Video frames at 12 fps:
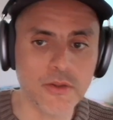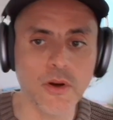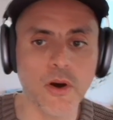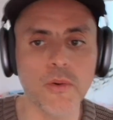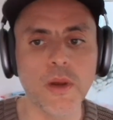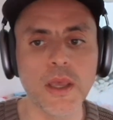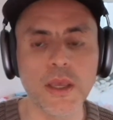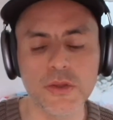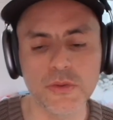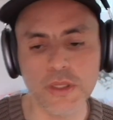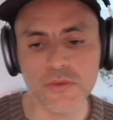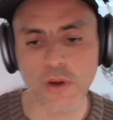You
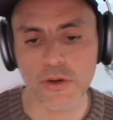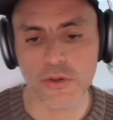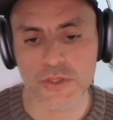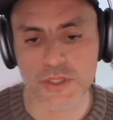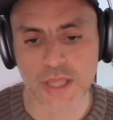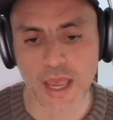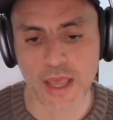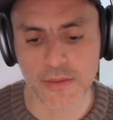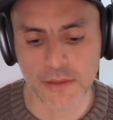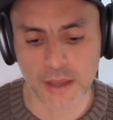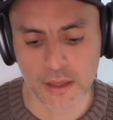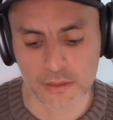need to
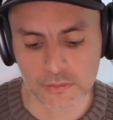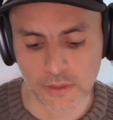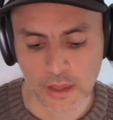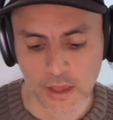understand that